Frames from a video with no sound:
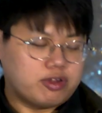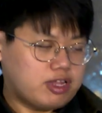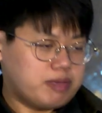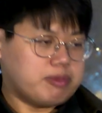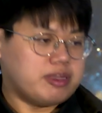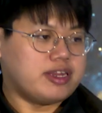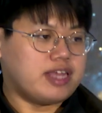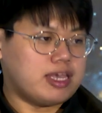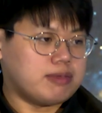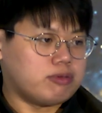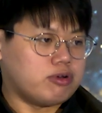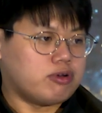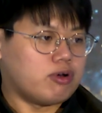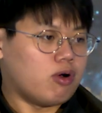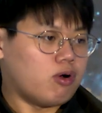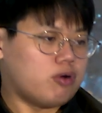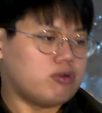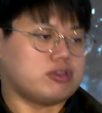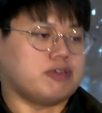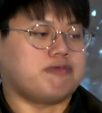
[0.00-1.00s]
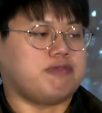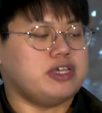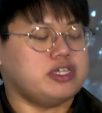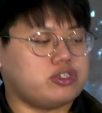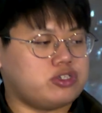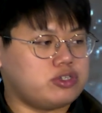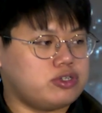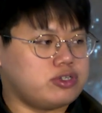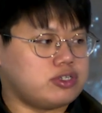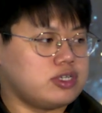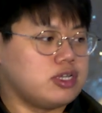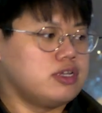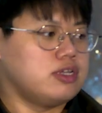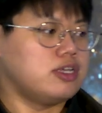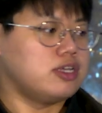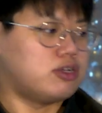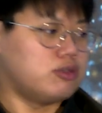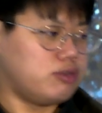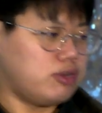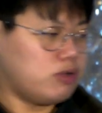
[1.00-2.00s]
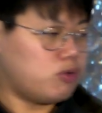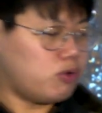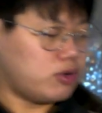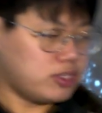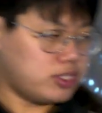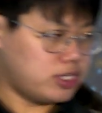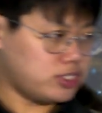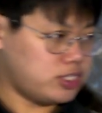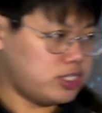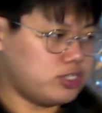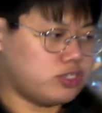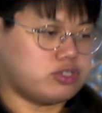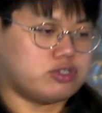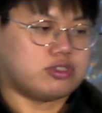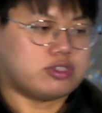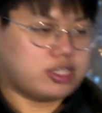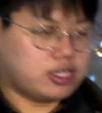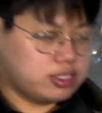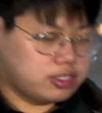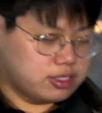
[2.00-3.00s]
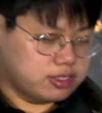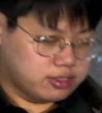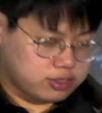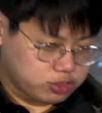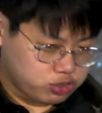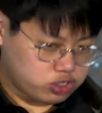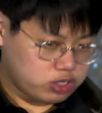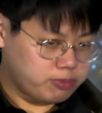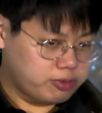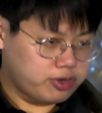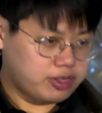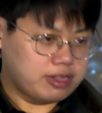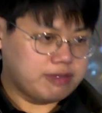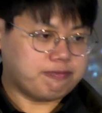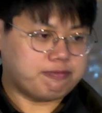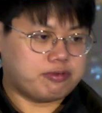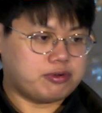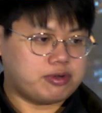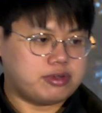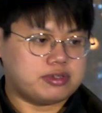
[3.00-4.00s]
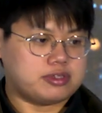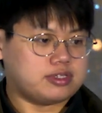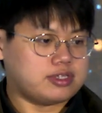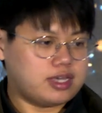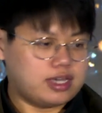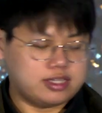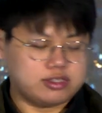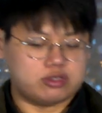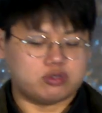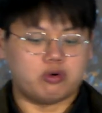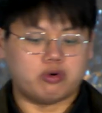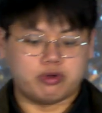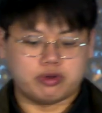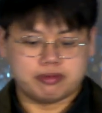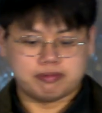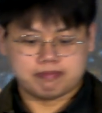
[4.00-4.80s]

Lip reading: enable all the features, including quantization, distributed inference, and so on.